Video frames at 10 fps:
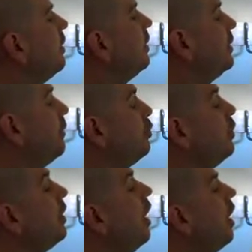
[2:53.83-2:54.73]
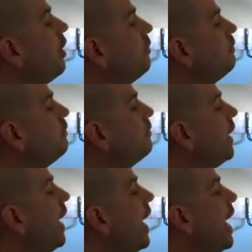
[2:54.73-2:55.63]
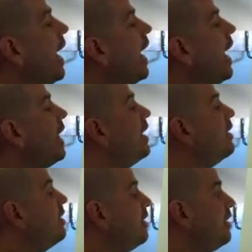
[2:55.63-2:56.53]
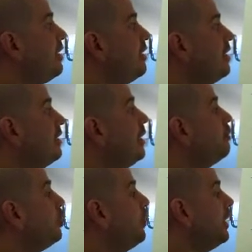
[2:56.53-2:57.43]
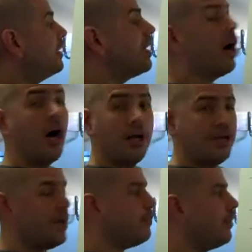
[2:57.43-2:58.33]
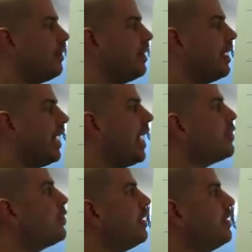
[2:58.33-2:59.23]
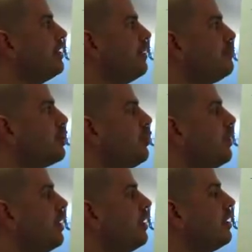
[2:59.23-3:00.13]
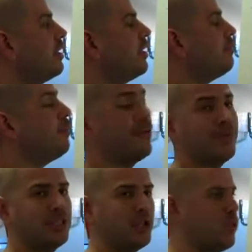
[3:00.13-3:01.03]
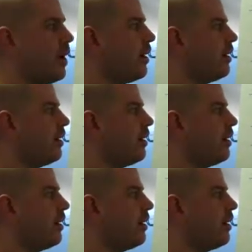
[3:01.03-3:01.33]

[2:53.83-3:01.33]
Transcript: the subsequent column, add it to the subsequent odd number, and you get the subsequent perfect square.